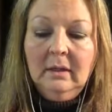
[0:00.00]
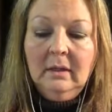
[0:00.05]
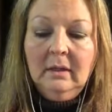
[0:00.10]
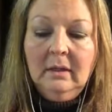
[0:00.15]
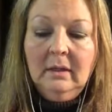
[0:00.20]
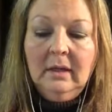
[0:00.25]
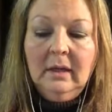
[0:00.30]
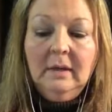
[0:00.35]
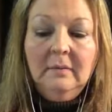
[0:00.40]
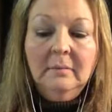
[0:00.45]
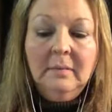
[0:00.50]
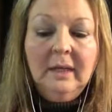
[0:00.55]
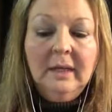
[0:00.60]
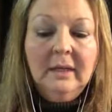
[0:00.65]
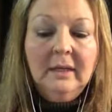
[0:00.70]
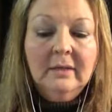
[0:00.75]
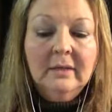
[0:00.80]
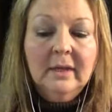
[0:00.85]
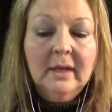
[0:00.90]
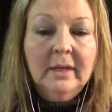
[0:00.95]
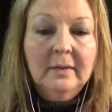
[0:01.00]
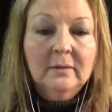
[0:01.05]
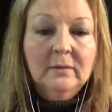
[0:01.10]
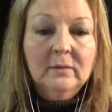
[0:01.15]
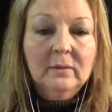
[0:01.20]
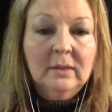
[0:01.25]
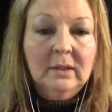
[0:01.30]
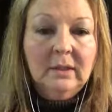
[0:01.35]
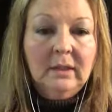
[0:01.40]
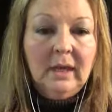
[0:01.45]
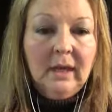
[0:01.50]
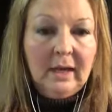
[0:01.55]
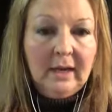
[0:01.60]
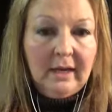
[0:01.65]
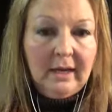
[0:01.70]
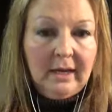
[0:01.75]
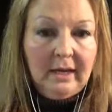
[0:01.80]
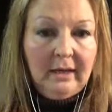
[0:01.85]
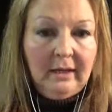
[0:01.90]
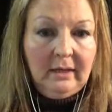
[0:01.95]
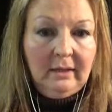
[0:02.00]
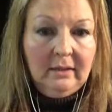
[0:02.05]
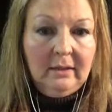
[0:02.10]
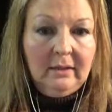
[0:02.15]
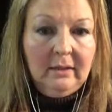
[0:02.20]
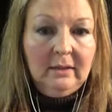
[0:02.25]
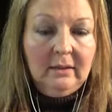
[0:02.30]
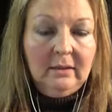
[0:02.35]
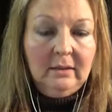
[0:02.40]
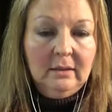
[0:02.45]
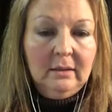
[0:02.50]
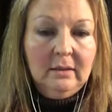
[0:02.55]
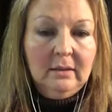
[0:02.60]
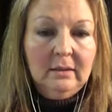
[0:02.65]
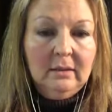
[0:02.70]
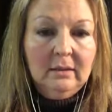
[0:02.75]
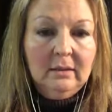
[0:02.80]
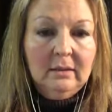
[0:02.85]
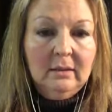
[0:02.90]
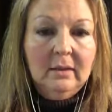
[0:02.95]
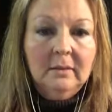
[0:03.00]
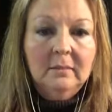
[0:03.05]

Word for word: And many times will lie, right?